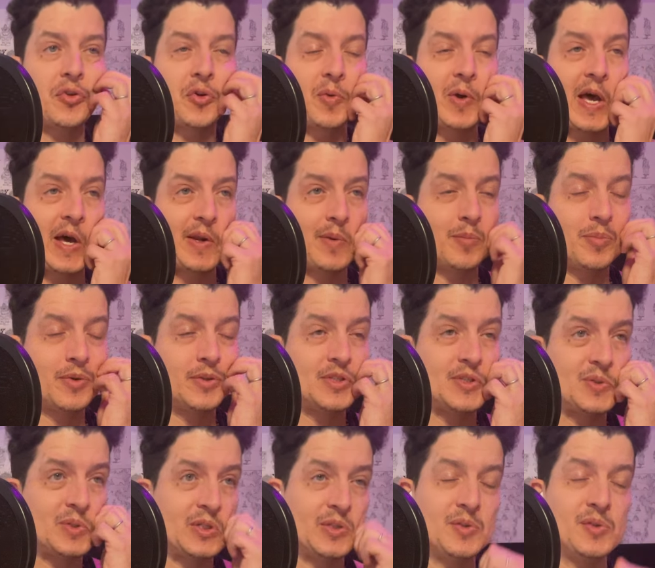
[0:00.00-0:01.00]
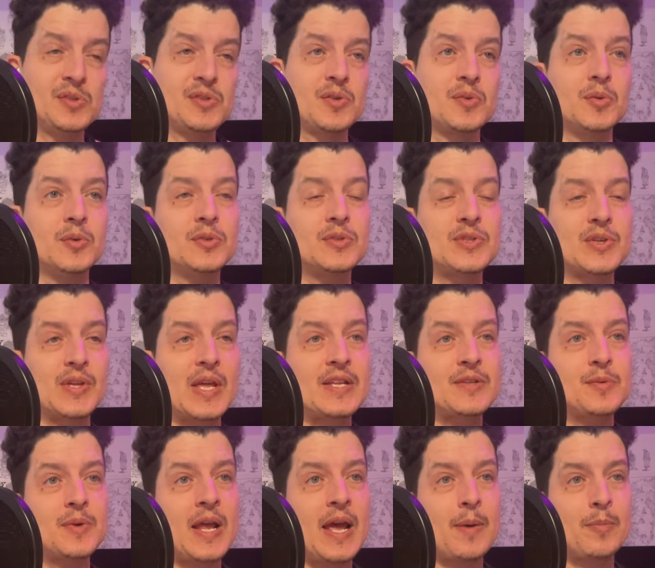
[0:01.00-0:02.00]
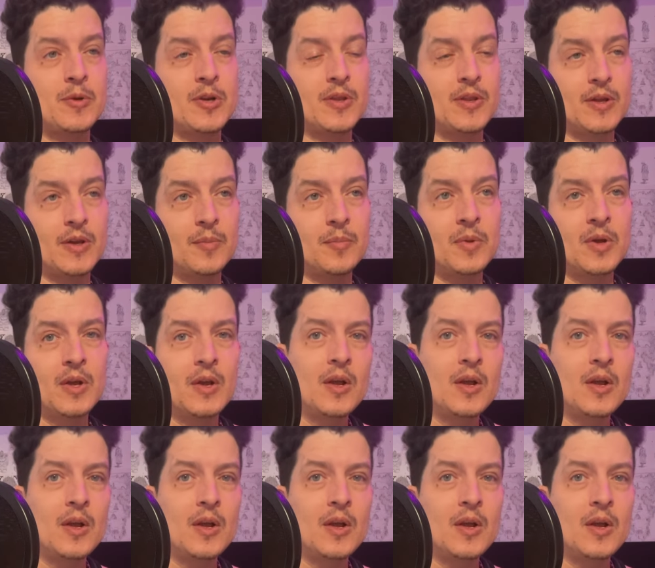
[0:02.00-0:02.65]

around and put into a new school. So that's what happened to them.